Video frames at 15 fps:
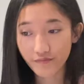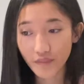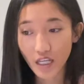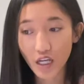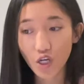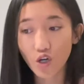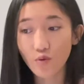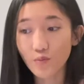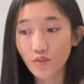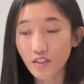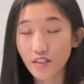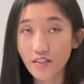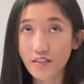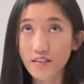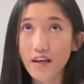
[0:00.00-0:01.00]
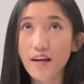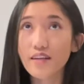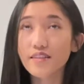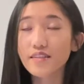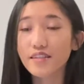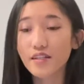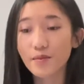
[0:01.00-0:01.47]
Computer
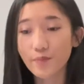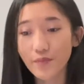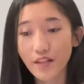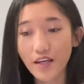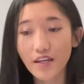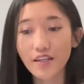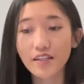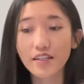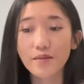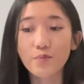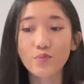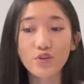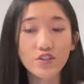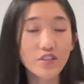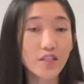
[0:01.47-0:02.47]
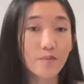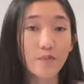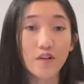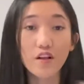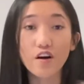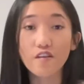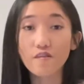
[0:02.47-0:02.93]
science applies the
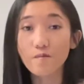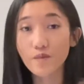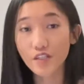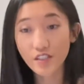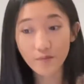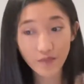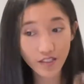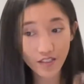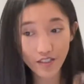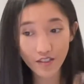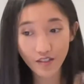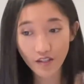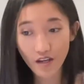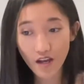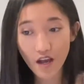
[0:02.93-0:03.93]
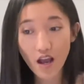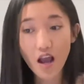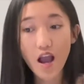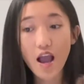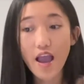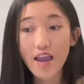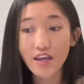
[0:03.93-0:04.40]
principle of mathematics,
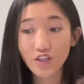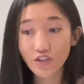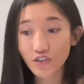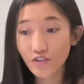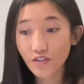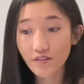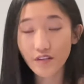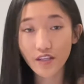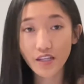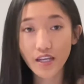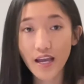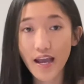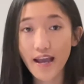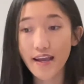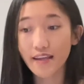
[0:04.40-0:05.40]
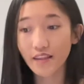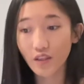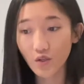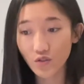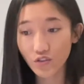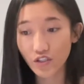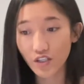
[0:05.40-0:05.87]
engineering, and
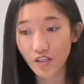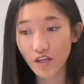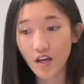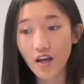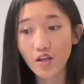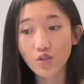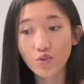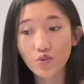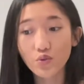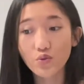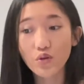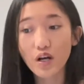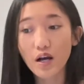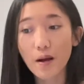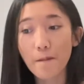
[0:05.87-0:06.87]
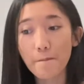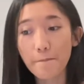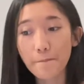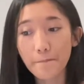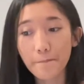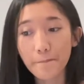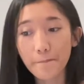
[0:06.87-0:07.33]
logic to a
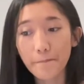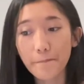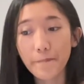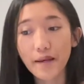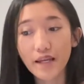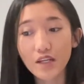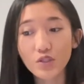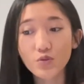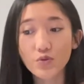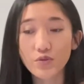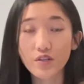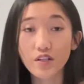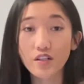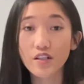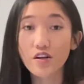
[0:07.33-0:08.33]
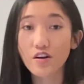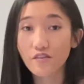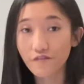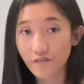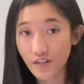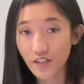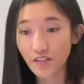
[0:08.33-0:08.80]
plethora of
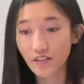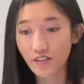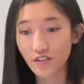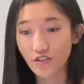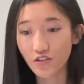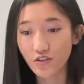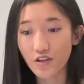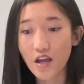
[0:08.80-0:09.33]
functions,